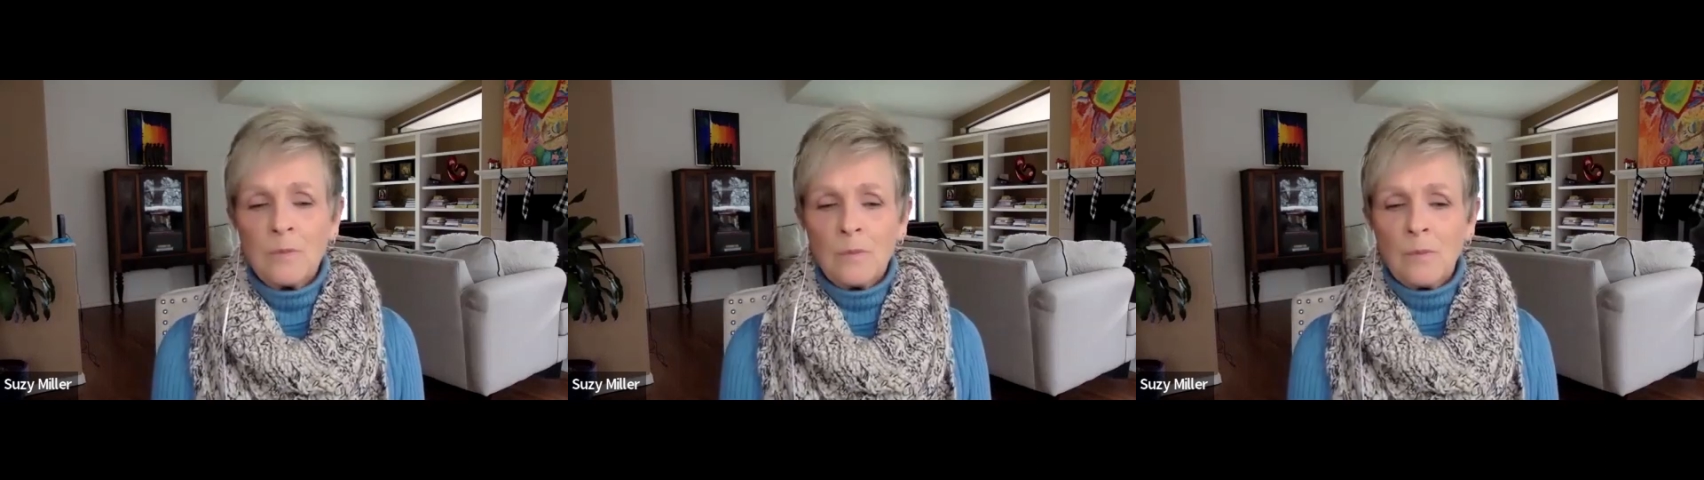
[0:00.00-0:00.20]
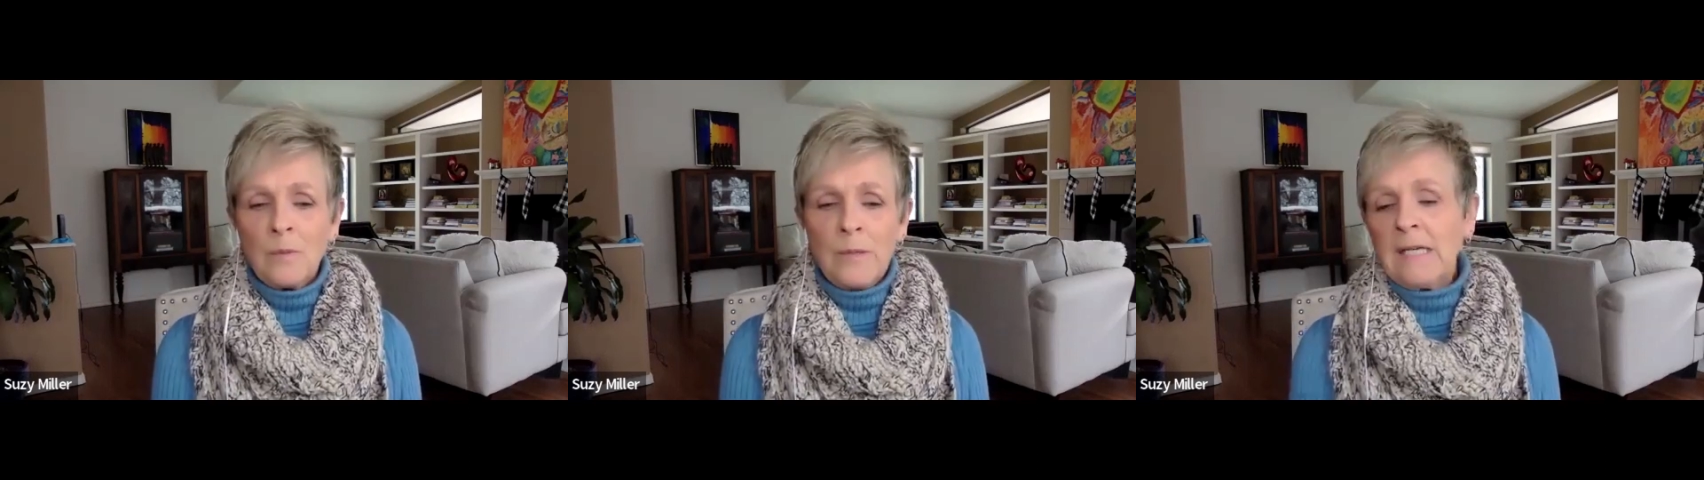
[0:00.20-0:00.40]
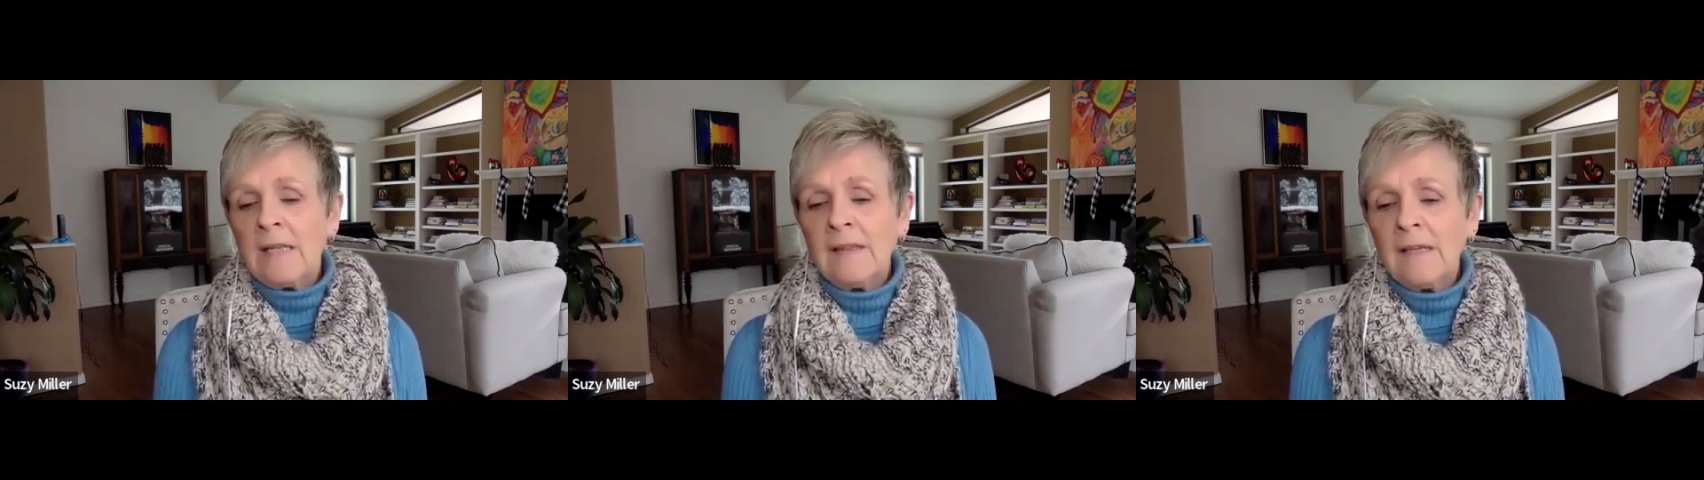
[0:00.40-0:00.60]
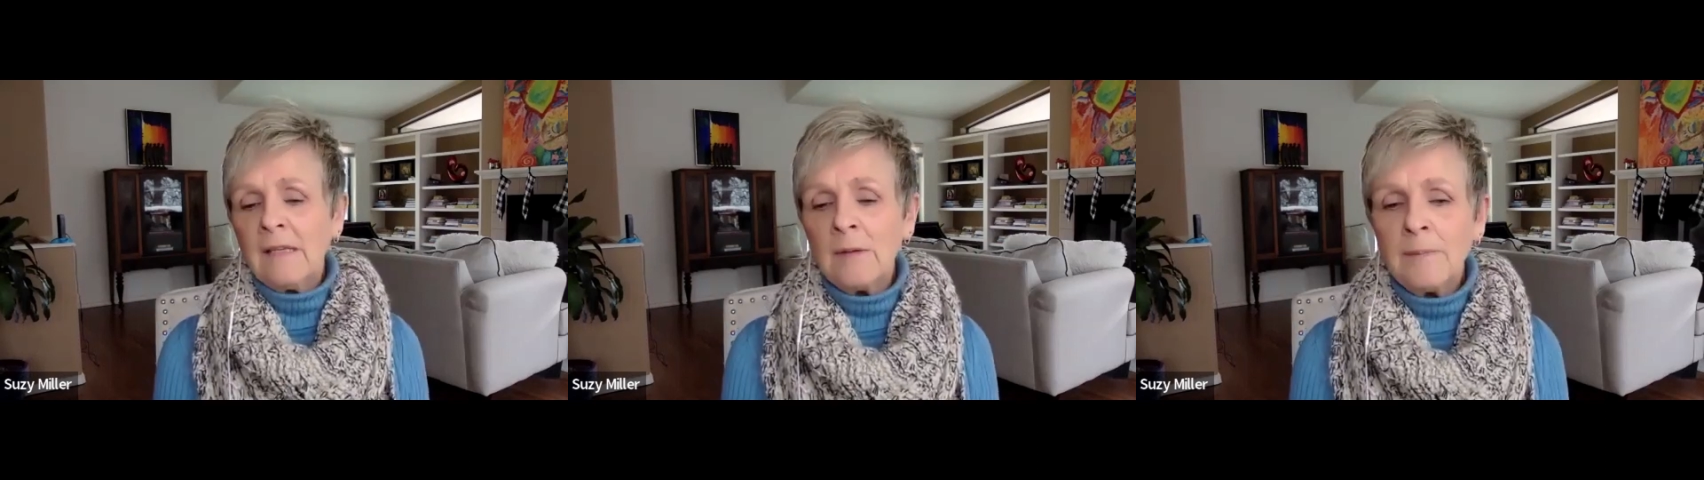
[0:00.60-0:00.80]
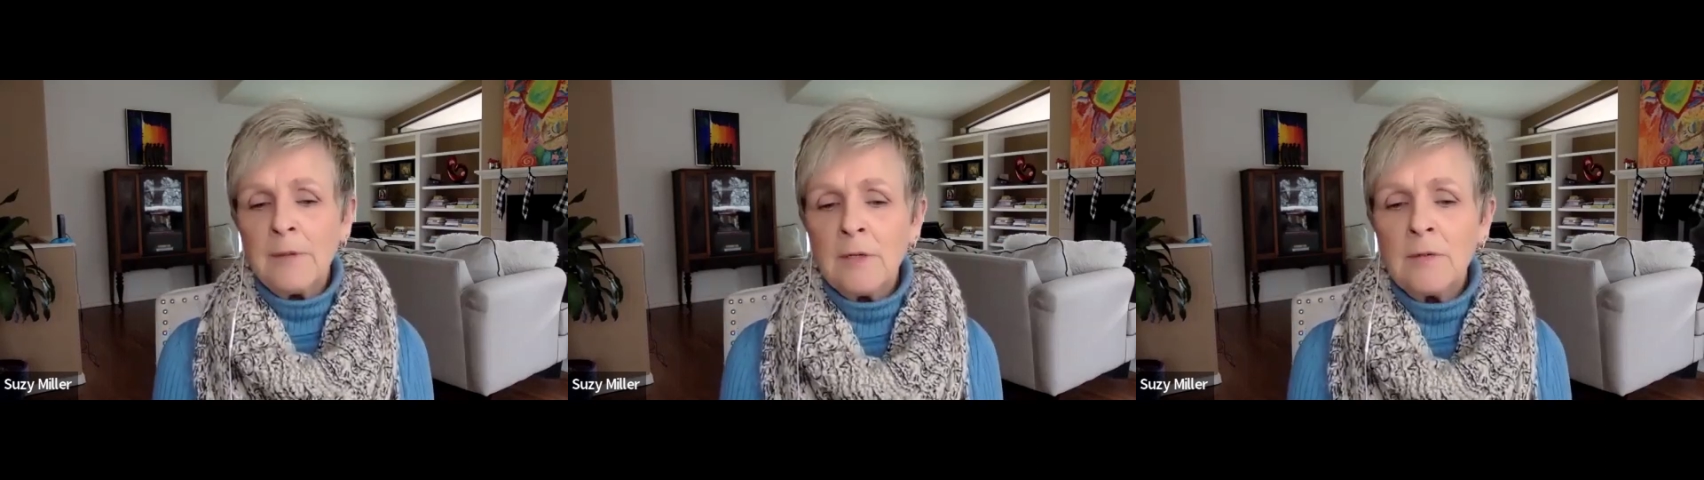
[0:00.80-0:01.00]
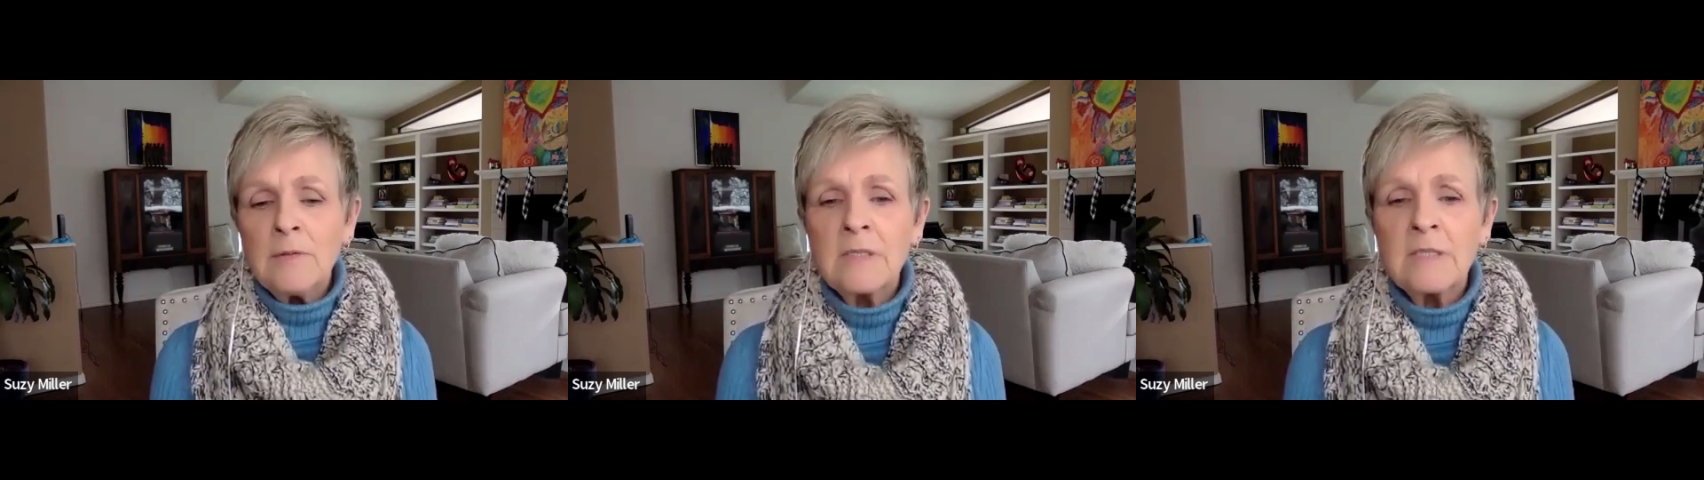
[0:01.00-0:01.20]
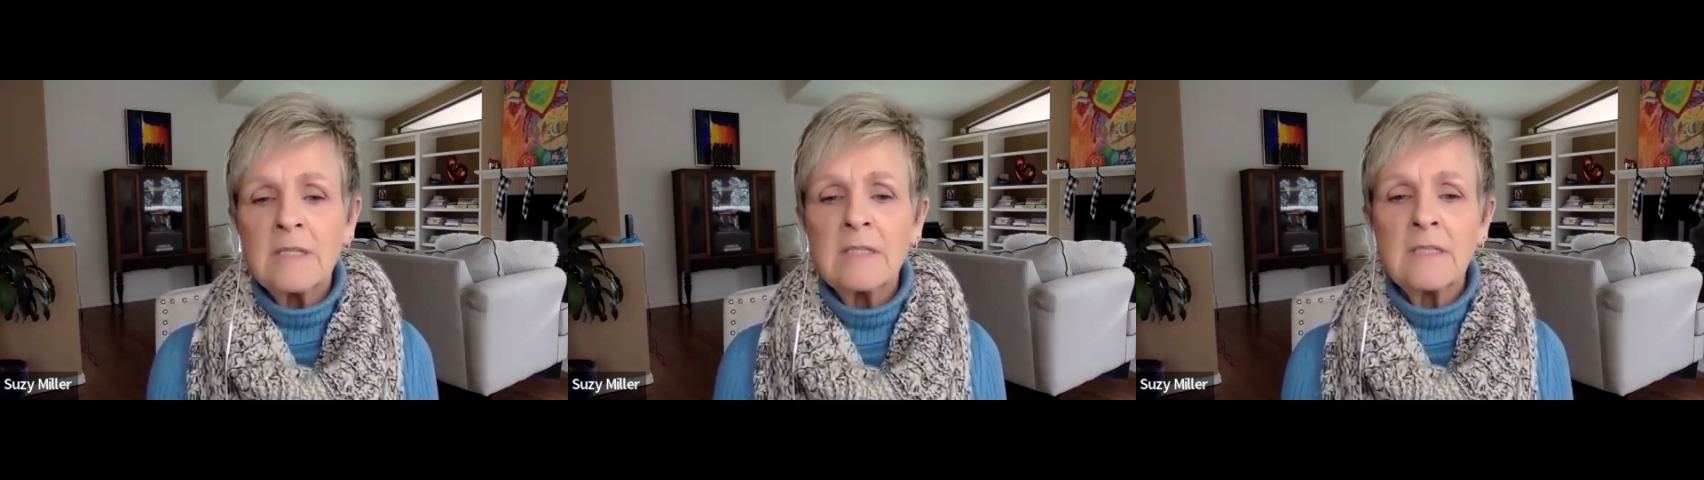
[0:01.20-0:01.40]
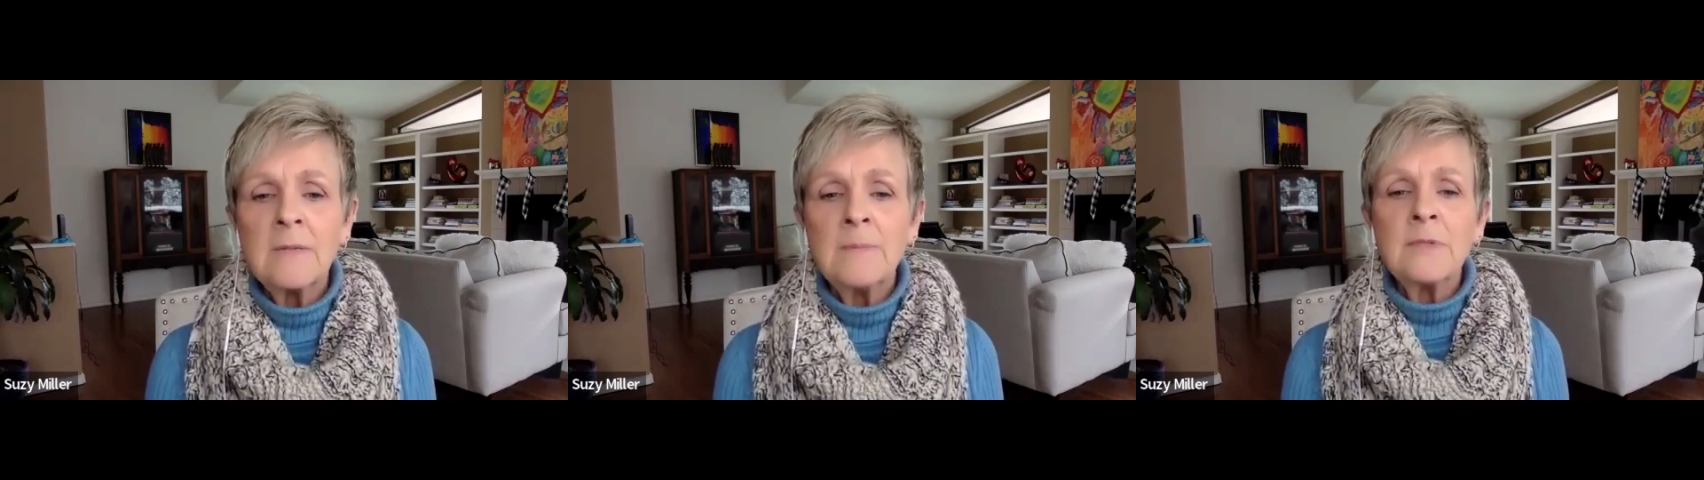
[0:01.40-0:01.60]
weaken the immune
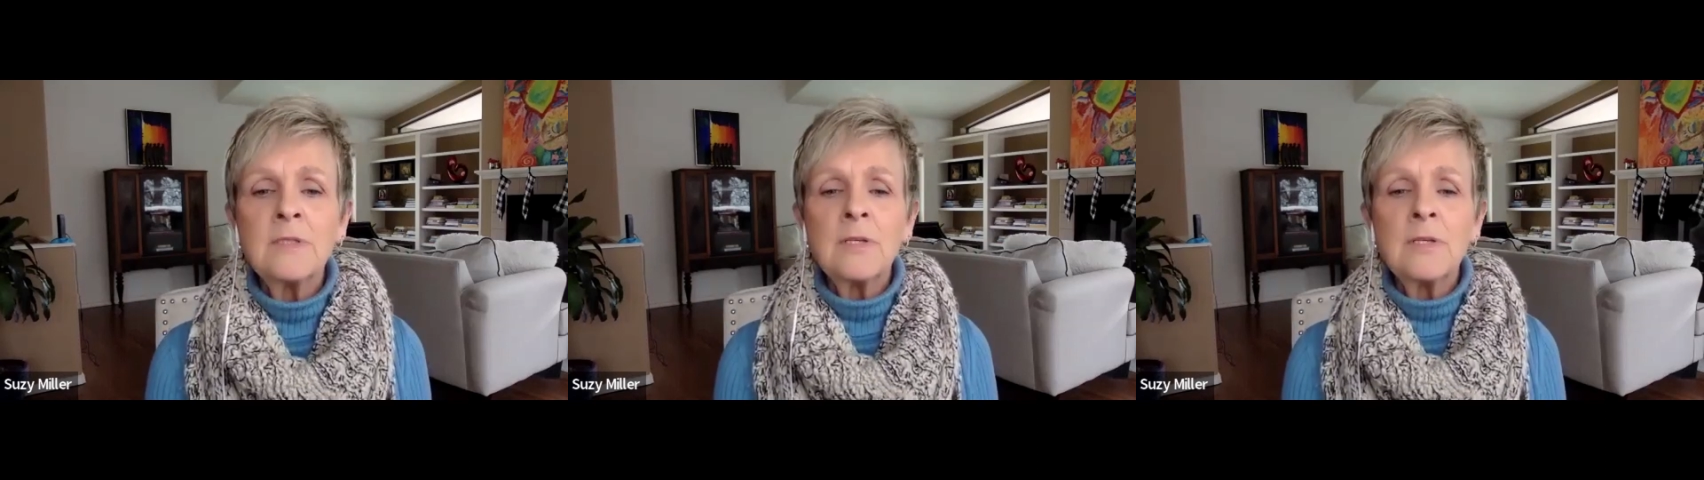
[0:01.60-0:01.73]
system.